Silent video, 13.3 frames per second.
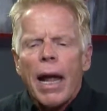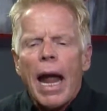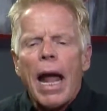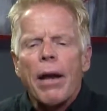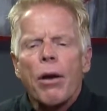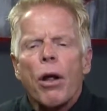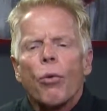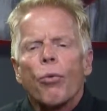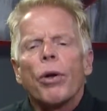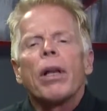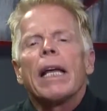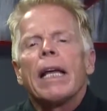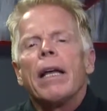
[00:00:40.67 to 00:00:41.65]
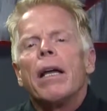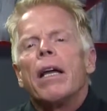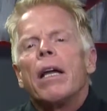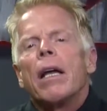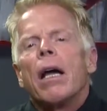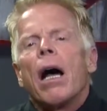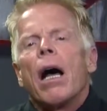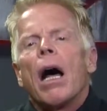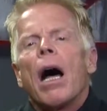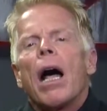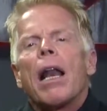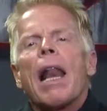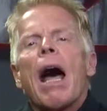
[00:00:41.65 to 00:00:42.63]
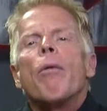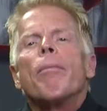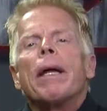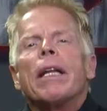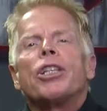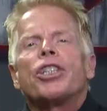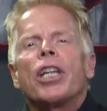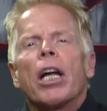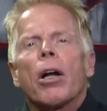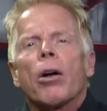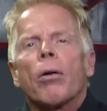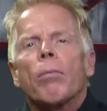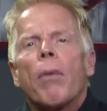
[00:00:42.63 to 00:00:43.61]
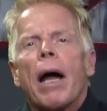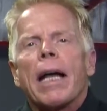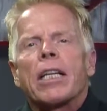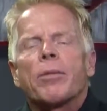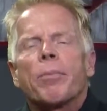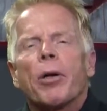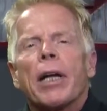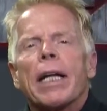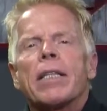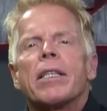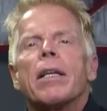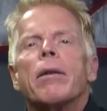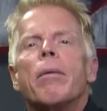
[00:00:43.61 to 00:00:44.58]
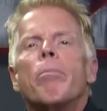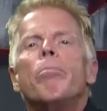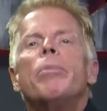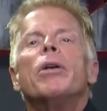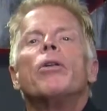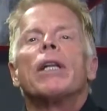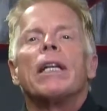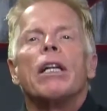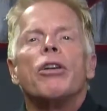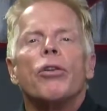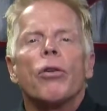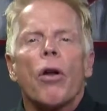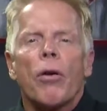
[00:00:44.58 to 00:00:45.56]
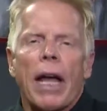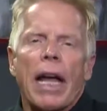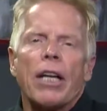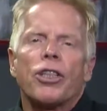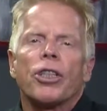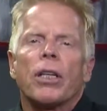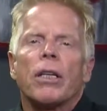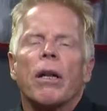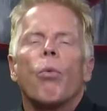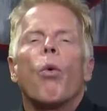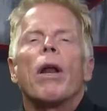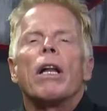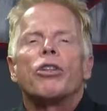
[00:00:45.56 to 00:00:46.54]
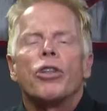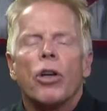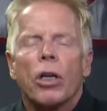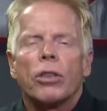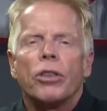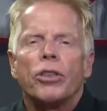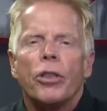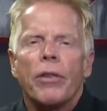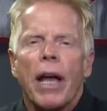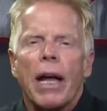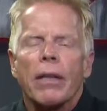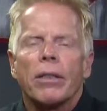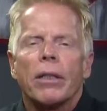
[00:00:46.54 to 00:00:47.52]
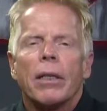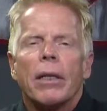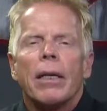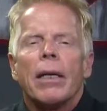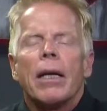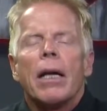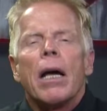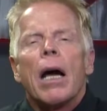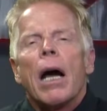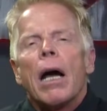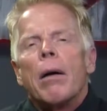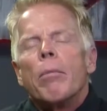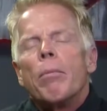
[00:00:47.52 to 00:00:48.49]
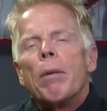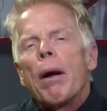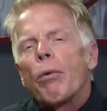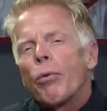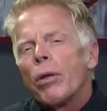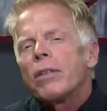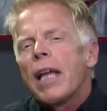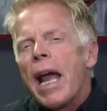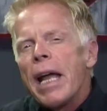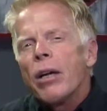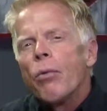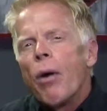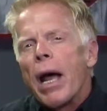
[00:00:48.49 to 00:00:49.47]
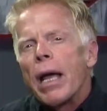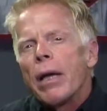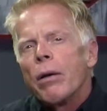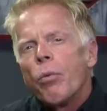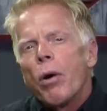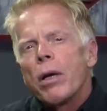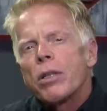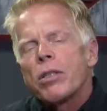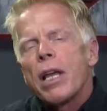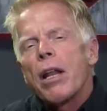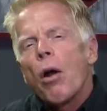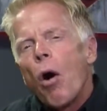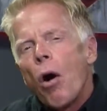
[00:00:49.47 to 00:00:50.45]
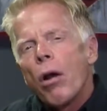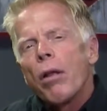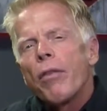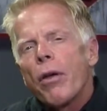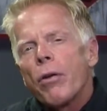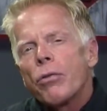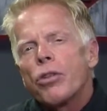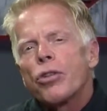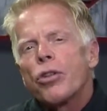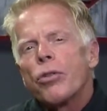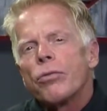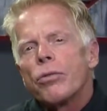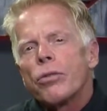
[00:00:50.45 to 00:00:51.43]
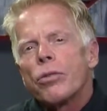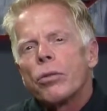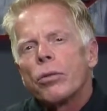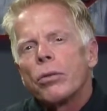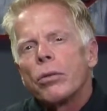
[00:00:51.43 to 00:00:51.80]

and really allow me to share my experience in building a new location and what it took to do that. But my real takeaway was that all of those students